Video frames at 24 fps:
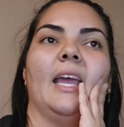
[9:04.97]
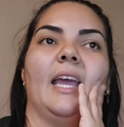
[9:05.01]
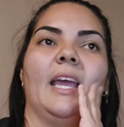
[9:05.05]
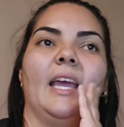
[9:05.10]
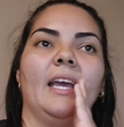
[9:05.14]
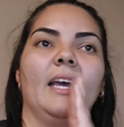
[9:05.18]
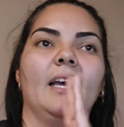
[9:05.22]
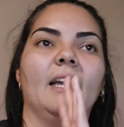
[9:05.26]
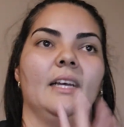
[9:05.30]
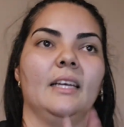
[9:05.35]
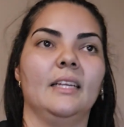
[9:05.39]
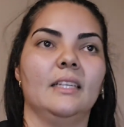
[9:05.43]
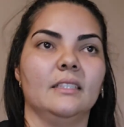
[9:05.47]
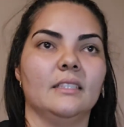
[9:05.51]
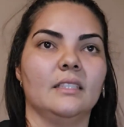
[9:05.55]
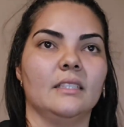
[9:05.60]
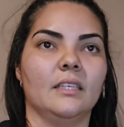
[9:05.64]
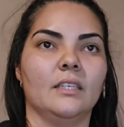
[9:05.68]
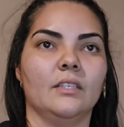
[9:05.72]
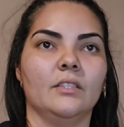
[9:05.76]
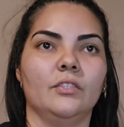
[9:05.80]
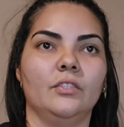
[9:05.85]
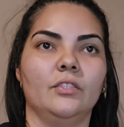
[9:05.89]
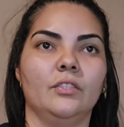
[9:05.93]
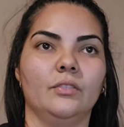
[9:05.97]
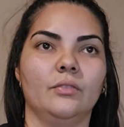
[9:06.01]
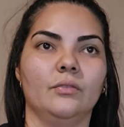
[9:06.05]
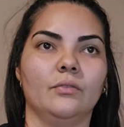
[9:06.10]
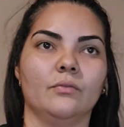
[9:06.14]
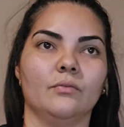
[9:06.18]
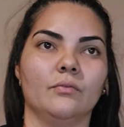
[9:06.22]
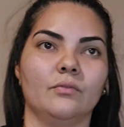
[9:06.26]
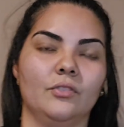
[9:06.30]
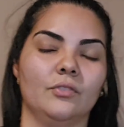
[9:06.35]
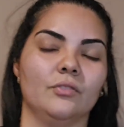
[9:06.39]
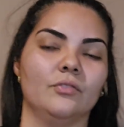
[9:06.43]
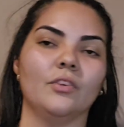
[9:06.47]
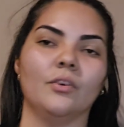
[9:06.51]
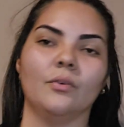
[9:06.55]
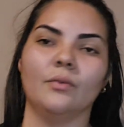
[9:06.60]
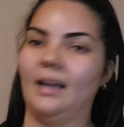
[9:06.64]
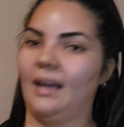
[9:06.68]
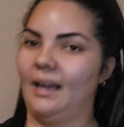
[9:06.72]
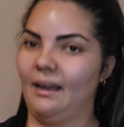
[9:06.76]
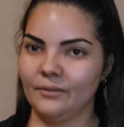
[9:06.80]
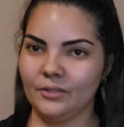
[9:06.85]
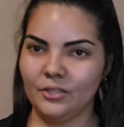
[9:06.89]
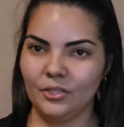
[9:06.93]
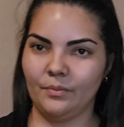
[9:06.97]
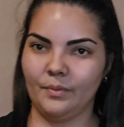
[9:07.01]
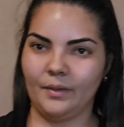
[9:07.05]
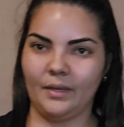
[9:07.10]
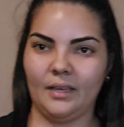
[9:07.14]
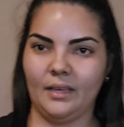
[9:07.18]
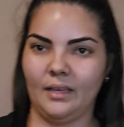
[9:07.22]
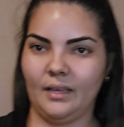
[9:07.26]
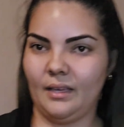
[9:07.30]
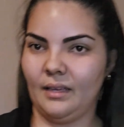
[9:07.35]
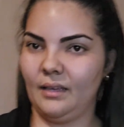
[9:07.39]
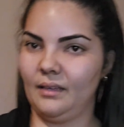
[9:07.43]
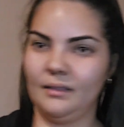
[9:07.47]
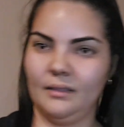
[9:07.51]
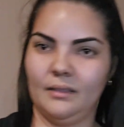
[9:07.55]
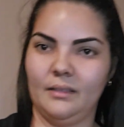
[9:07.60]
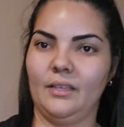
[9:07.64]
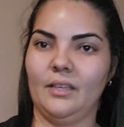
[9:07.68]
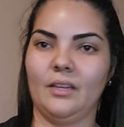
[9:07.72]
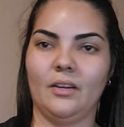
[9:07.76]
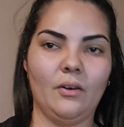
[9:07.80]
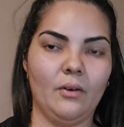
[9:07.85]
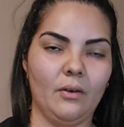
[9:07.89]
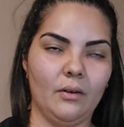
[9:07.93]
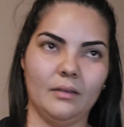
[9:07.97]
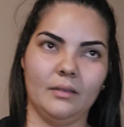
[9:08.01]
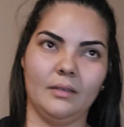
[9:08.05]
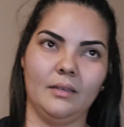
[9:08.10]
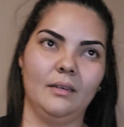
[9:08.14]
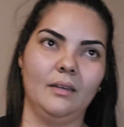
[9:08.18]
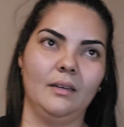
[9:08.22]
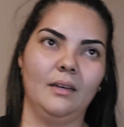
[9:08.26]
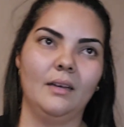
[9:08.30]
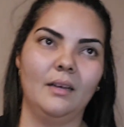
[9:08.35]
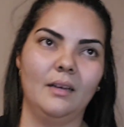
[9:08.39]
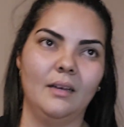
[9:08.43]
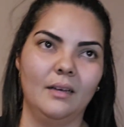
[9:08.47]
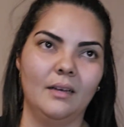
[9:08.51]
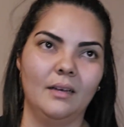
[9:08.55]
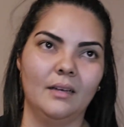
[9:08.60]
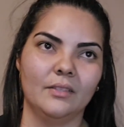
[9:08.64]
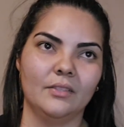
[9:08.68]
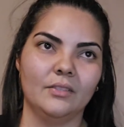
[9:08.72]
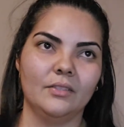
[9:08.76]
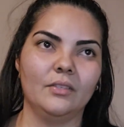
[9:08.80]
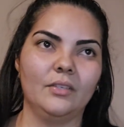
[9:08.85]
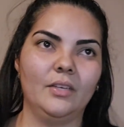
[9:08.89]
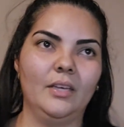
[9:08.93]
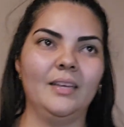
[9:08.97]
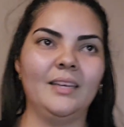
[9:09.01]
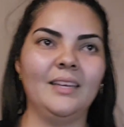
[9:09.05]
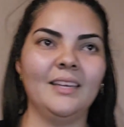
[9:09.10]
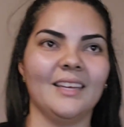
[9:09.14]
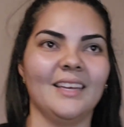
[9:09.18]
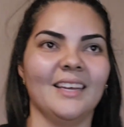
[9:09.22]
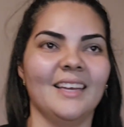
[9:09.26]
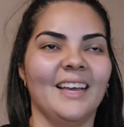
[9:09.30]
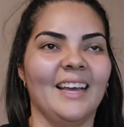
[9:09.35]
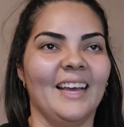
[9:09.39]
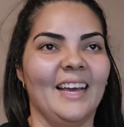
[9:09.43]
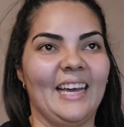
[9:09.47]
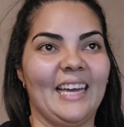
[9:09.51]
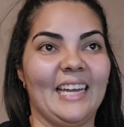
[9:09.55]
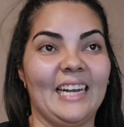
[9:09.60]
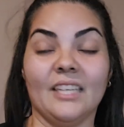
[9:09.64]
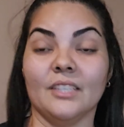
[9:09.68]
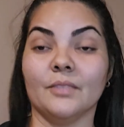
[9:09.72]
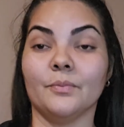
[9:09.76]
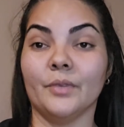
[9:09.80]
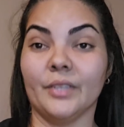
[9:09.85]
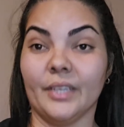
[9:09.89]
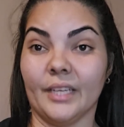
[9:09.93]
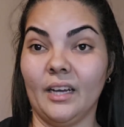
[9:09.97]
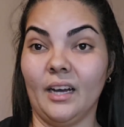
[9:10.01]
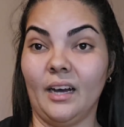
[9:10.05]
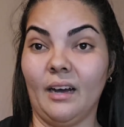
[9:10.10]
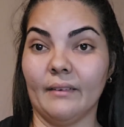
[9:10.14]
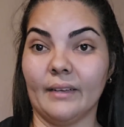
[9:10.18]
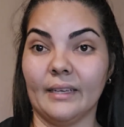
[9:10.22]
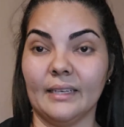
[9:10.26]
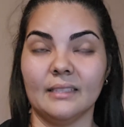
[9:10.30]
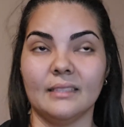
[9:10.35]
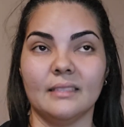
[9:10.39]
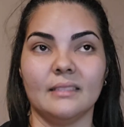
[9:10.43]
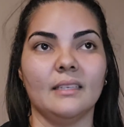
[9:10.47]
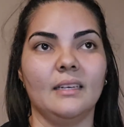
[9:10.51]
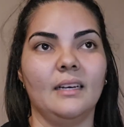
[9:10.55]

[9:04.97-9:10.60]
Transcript: And you don't have to be, it is pretty obvious.